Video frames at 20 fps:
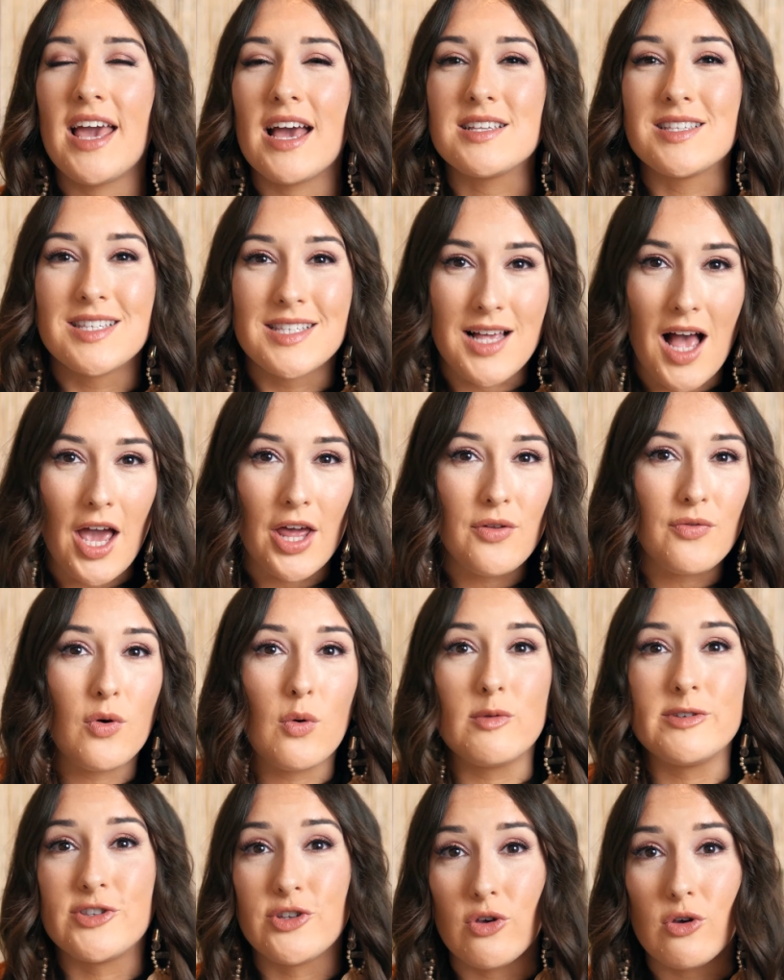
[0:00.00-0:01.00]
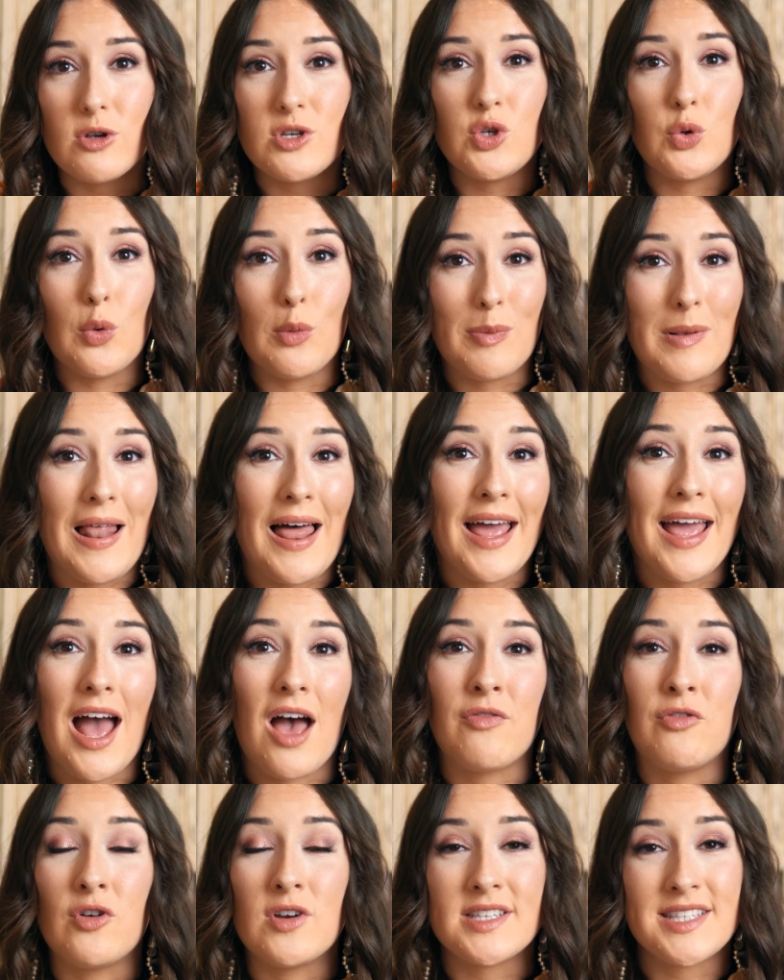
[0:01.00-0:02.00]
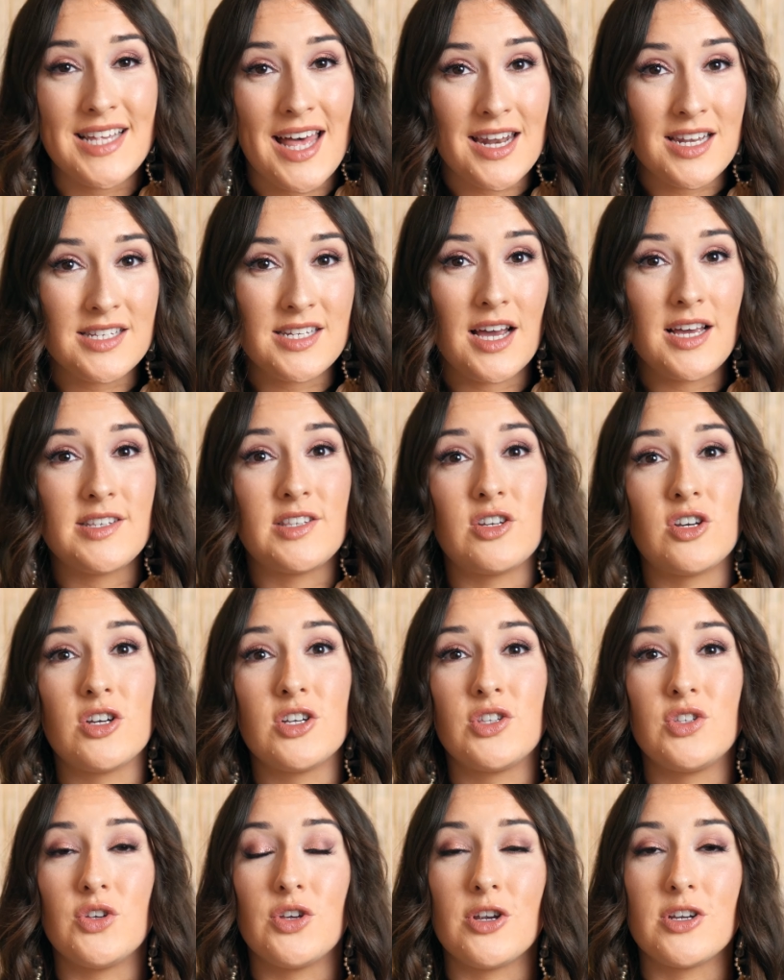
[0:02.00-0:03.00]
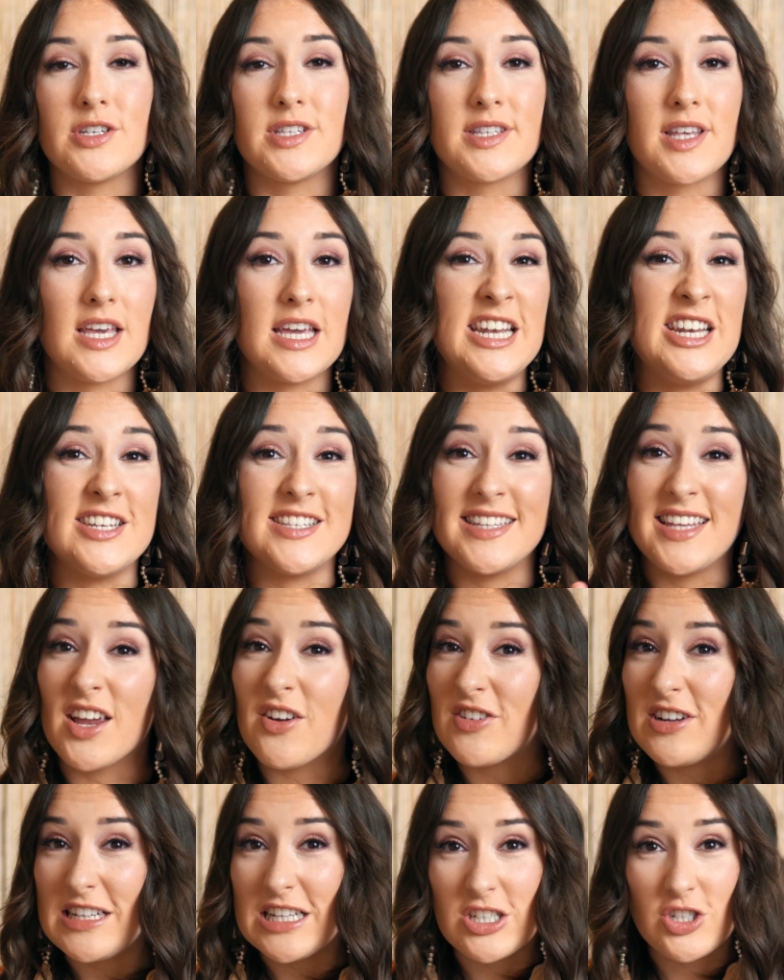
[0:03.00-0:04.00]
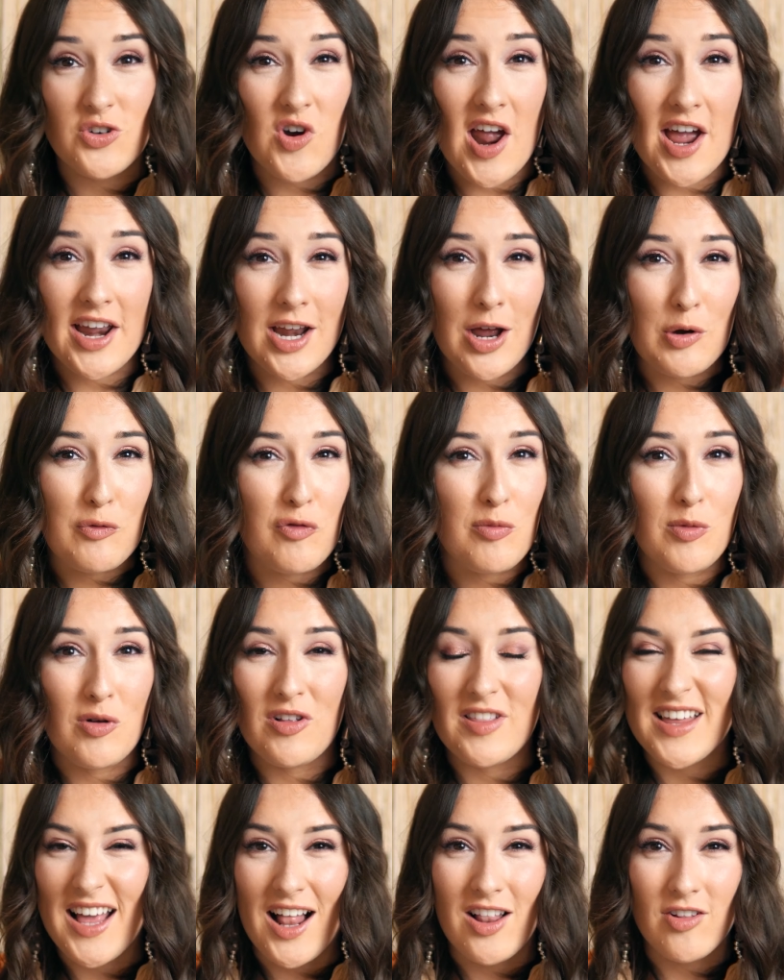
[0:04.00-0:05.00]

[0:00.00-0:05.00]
guess is kind of always good to apply after sanitizer so your skin doesn't get really dried out from all the